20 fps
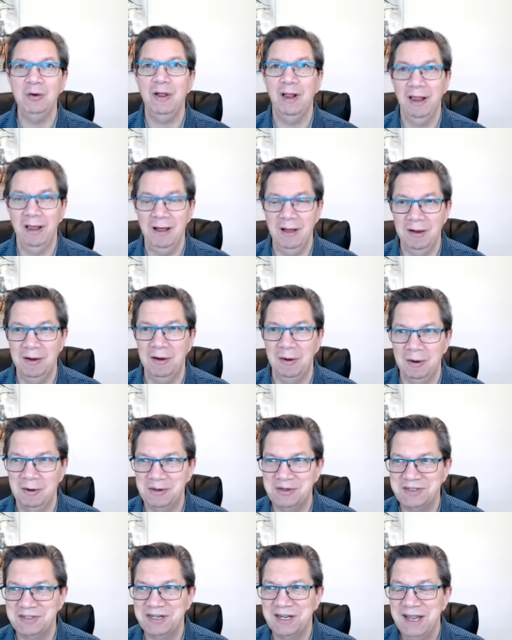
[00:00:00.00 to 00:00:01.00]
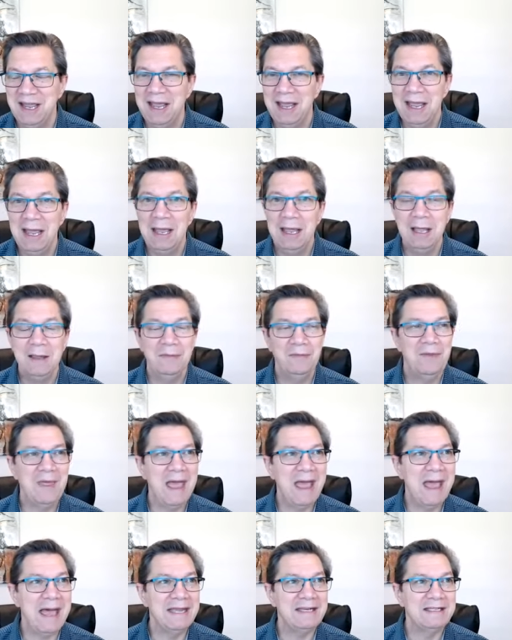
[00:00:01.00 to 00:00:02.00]
close
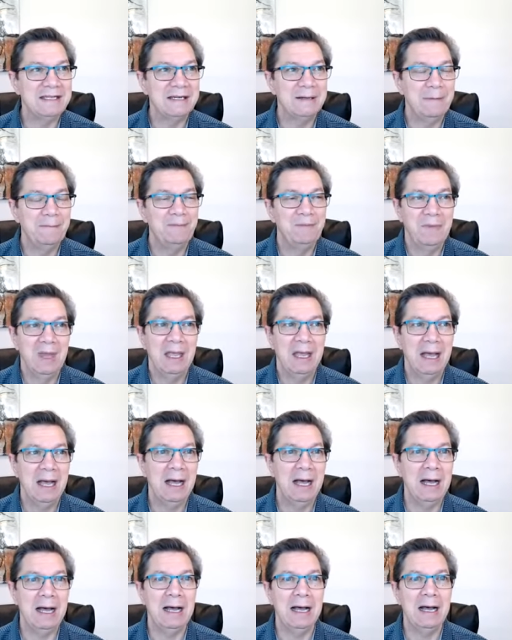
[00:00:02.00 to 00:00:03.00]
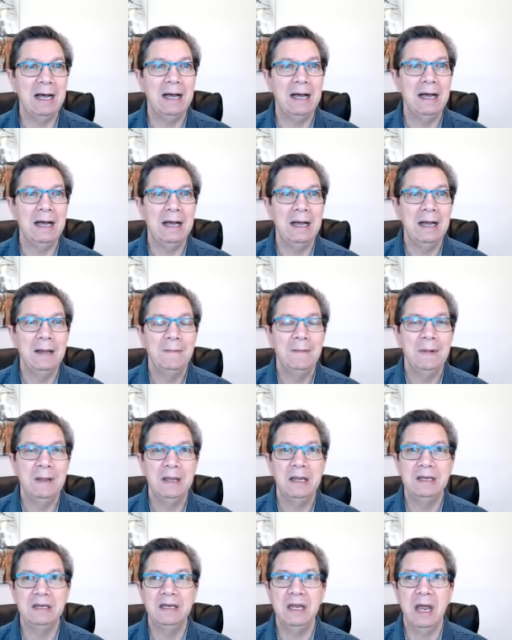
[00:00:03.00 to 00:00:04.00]
that uh,
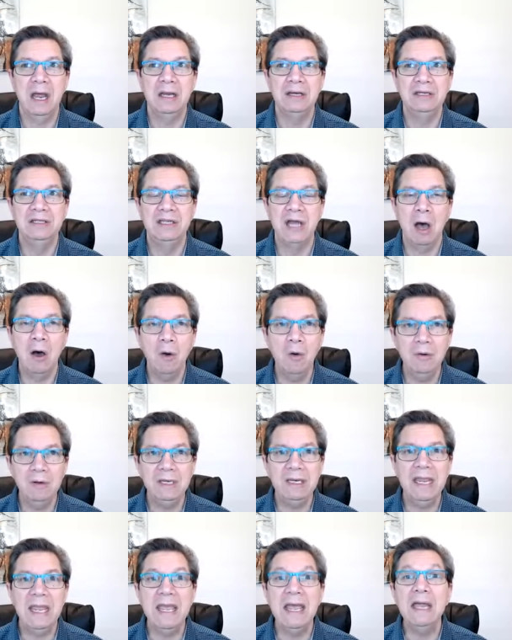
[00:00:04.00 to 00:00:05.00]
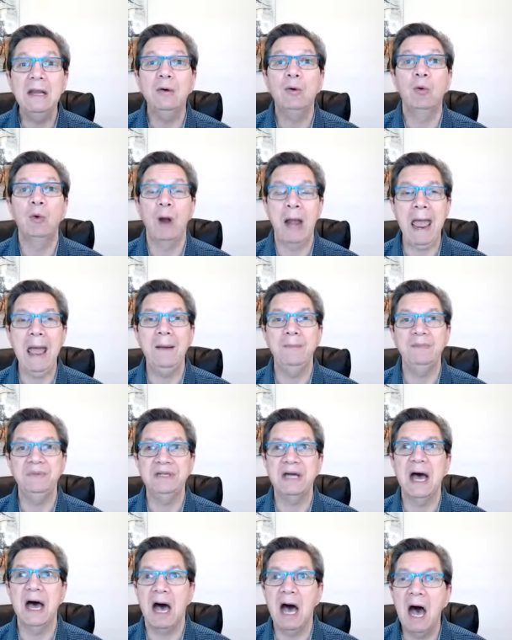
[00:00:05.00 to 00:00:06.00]
don't get wrapped
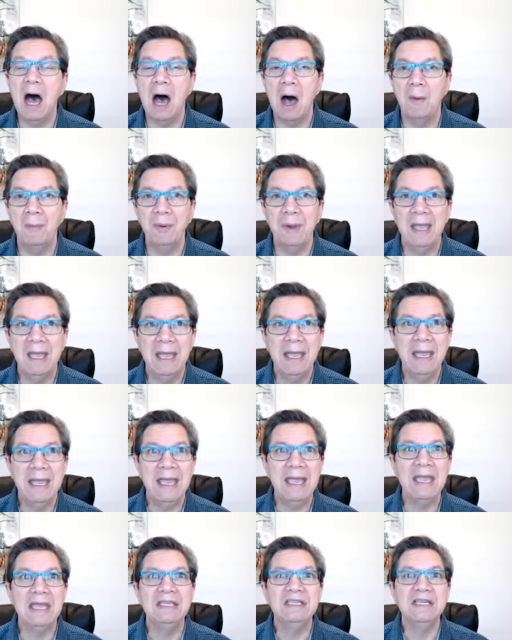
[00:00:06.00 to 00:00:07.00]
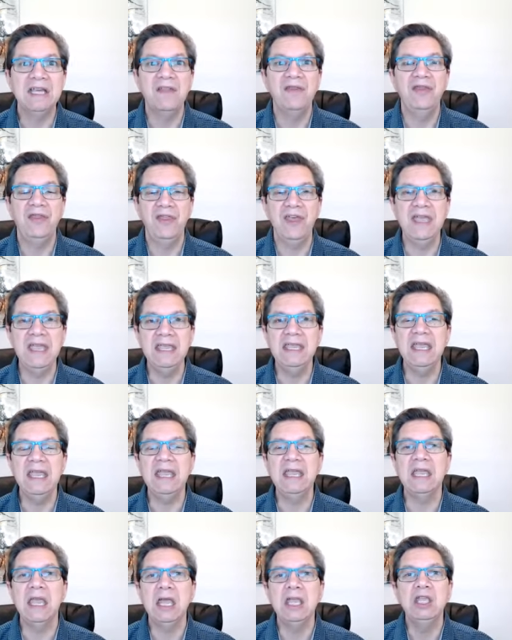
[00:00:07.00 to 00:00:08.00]
up into
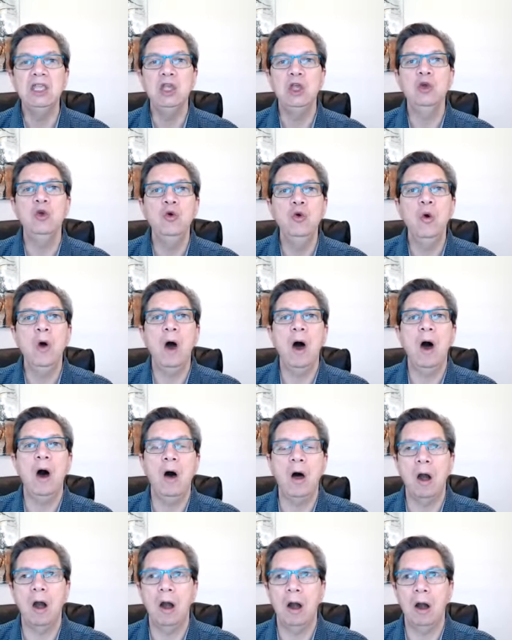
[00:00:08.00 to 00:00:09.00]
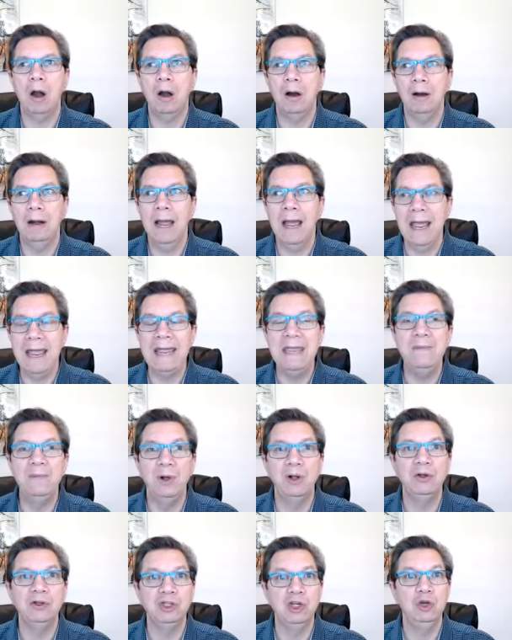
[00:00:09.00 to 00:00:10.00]
thinking you are
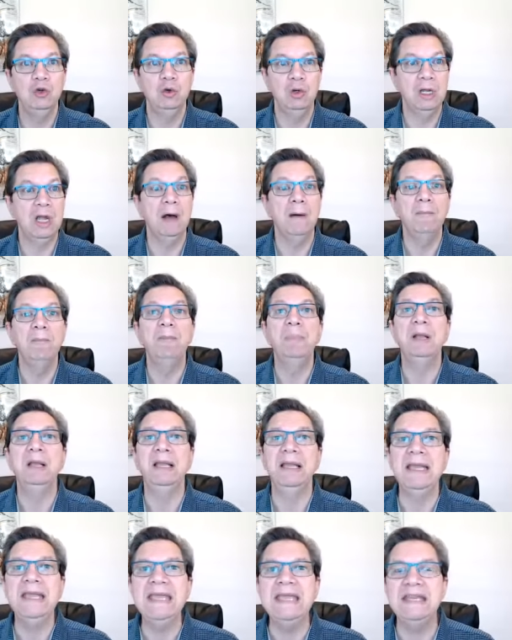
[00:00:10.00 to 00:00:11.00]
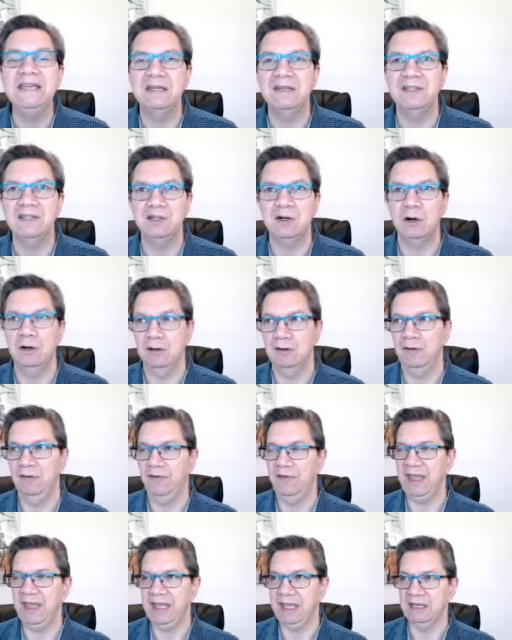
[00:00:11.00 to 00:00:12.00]
able to complete certain
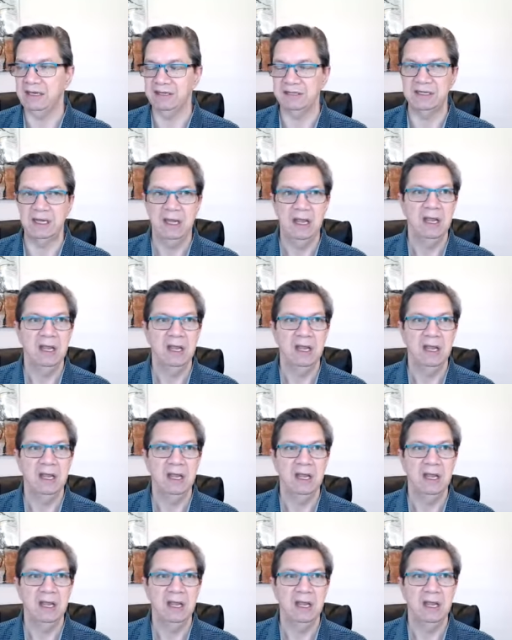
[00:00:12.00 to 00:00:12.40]
things